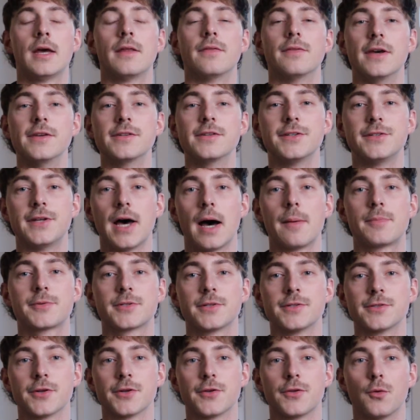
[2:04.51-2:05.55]
These
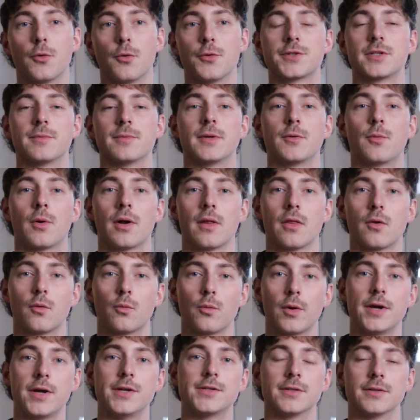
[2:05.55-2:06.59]
adaptations are thought to be one of the
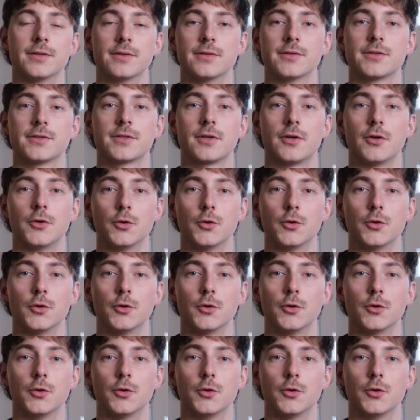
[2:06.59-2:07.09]
reasons